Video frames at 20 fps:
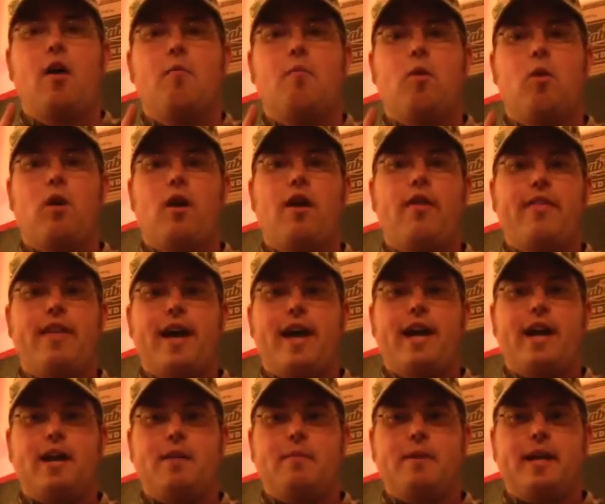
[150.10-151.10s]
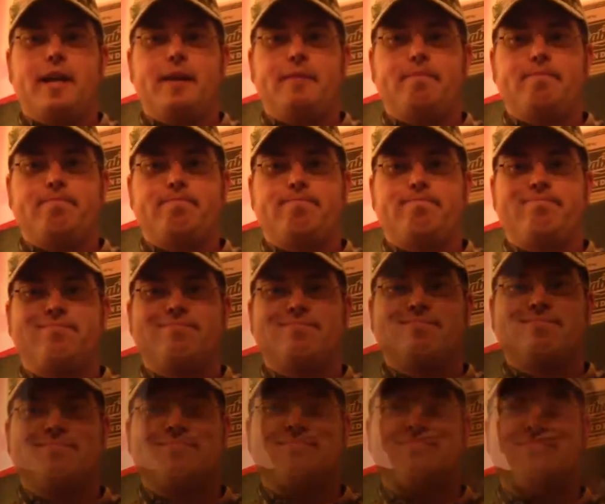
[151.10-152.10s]
More on that in a minute.
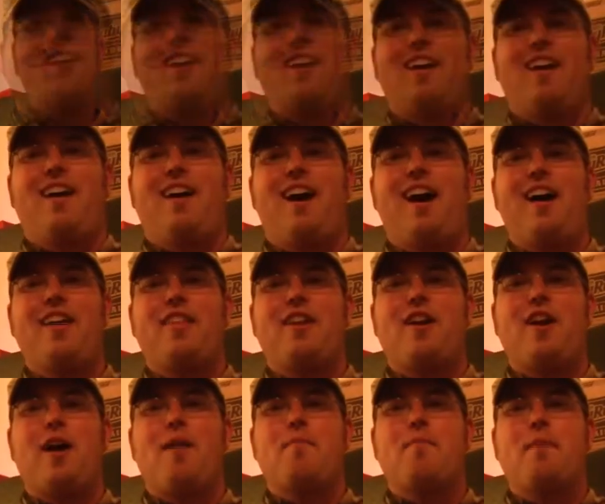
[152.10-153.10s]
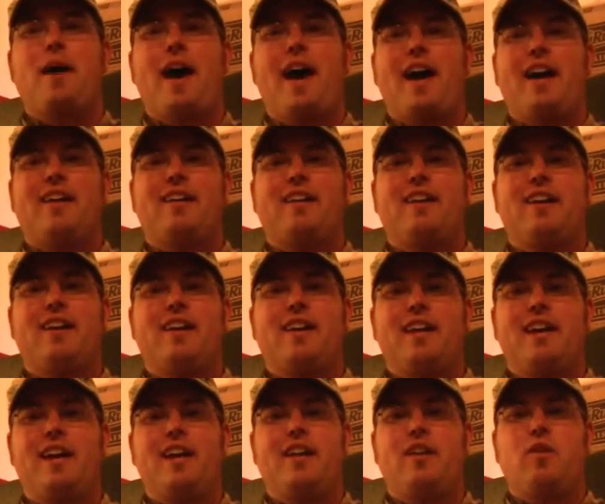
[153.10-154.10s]
Hi there, I'm back
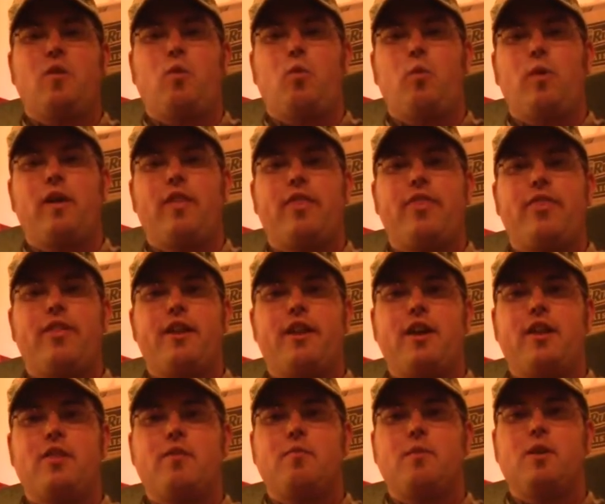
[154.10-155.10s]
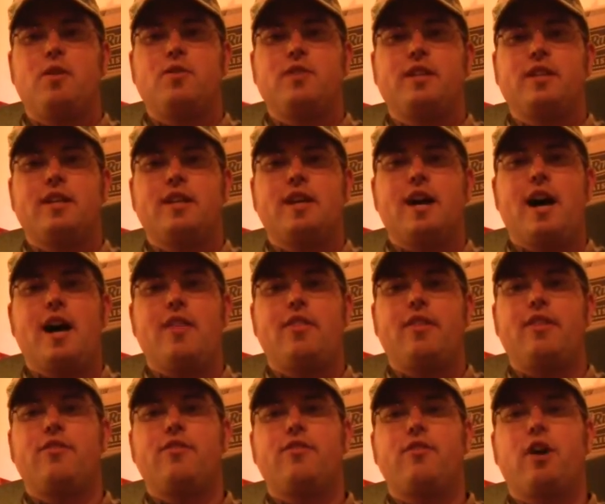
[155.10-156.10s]
again with another Mosin Nagant.
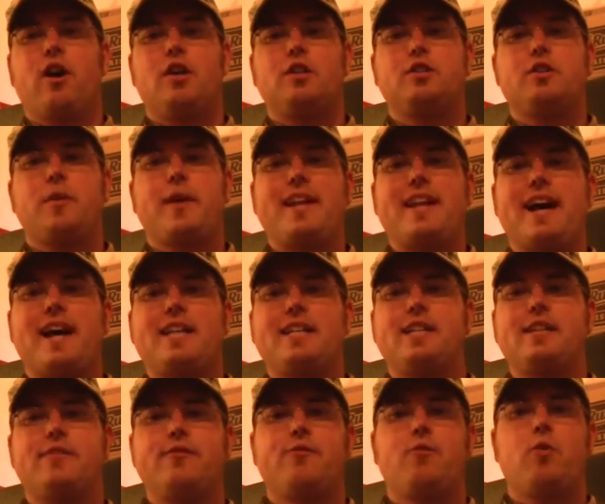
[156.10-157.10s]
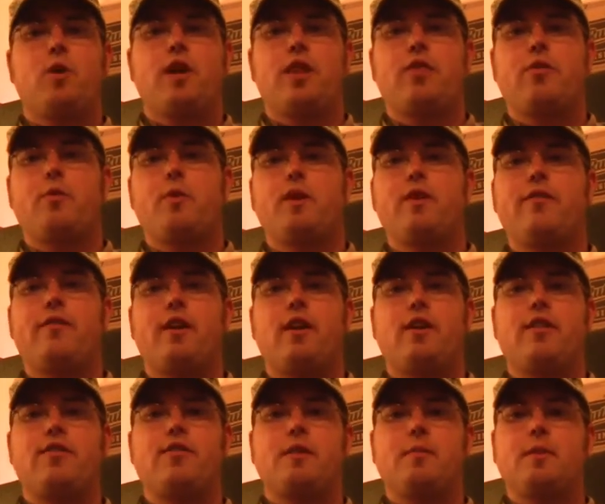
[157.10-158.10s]
This is also a 1943,
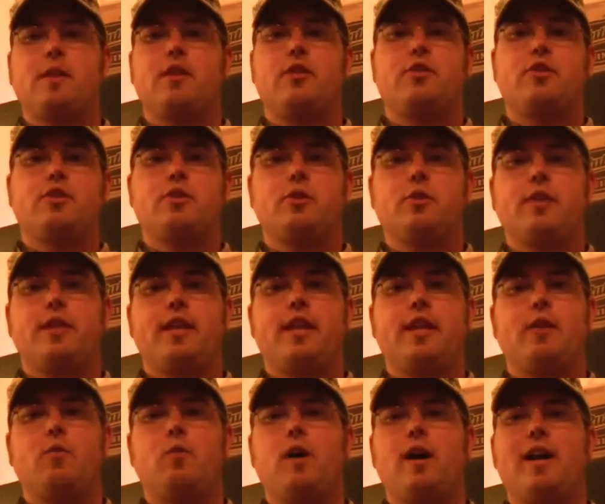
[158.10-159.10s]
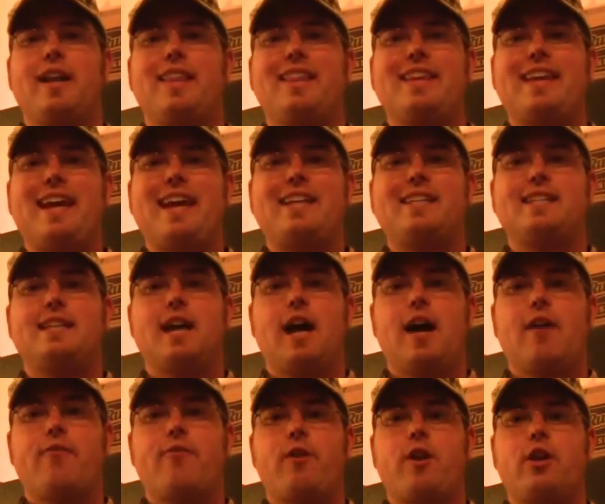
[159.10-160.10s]
very similar to the one in the
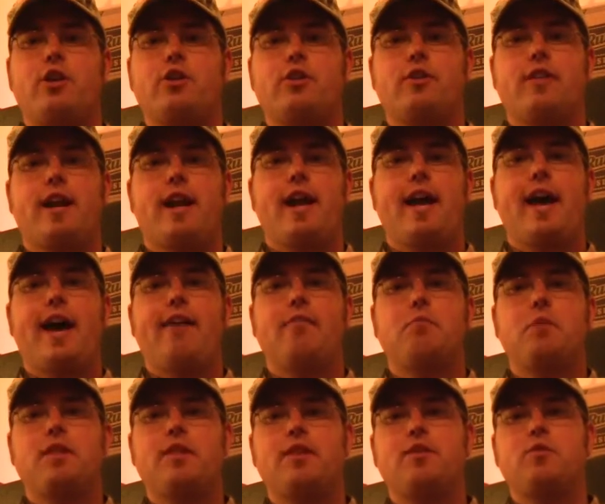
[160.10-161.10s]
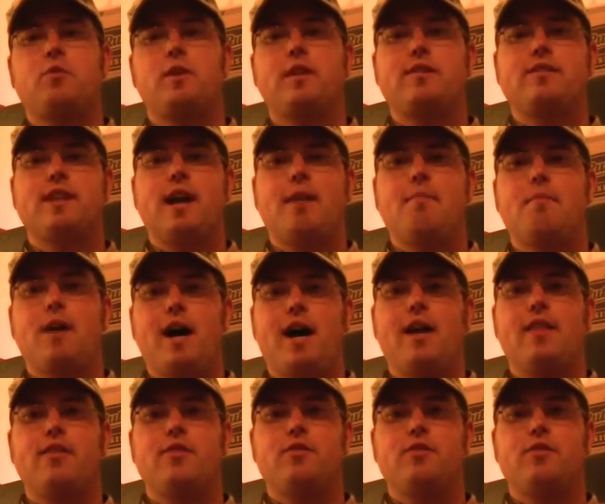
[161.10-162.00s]
ATI furniture that I have, but this one is not mine.